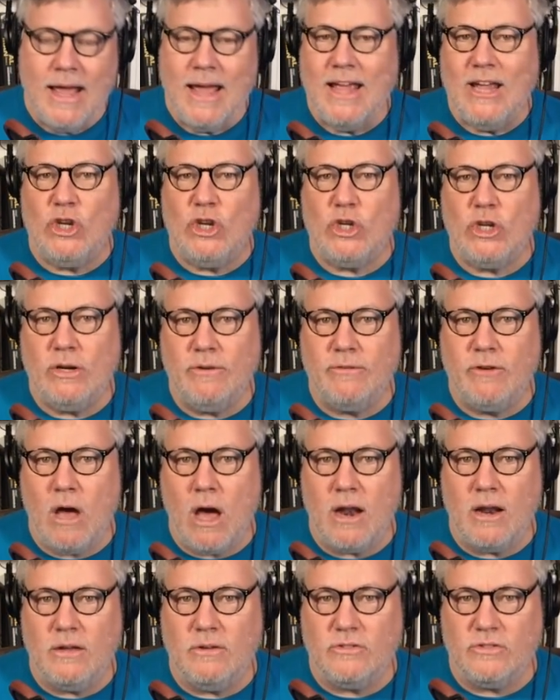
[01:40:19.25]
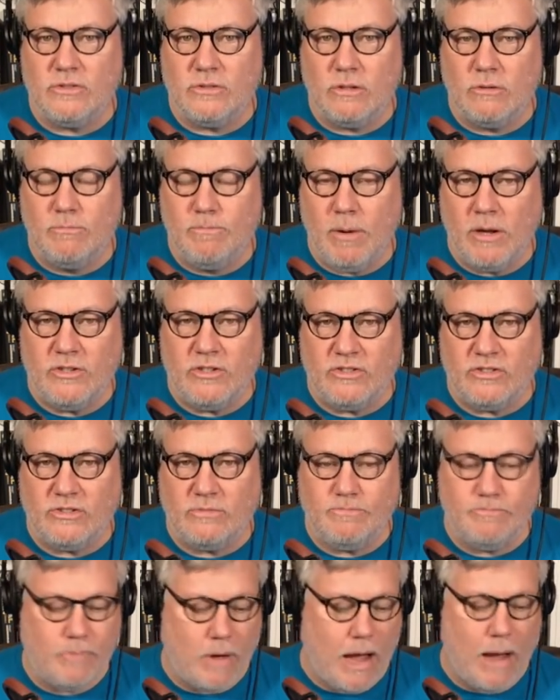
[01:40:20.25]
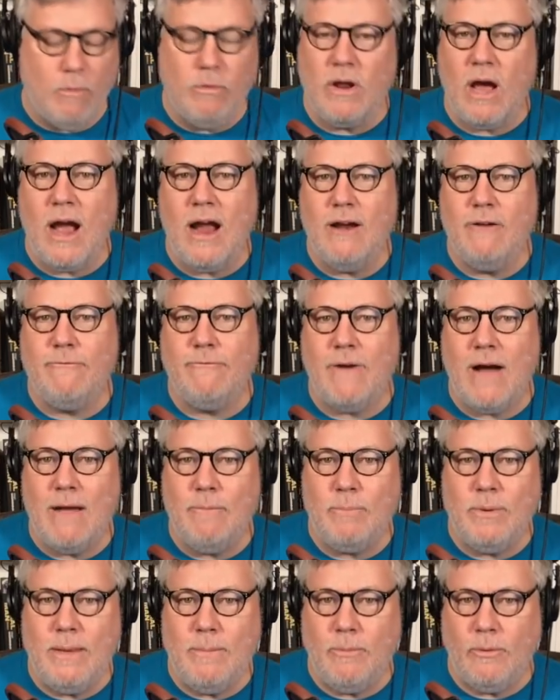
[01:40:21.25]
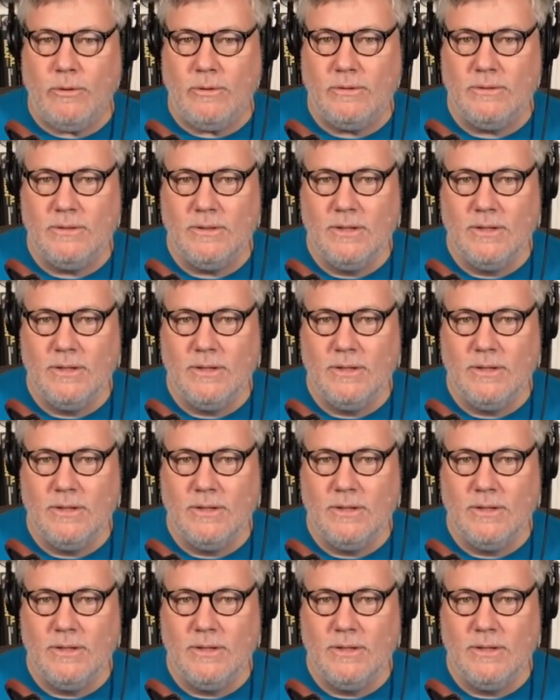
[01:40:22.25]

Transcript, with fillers: he should have got a bunch of. I would have hired five people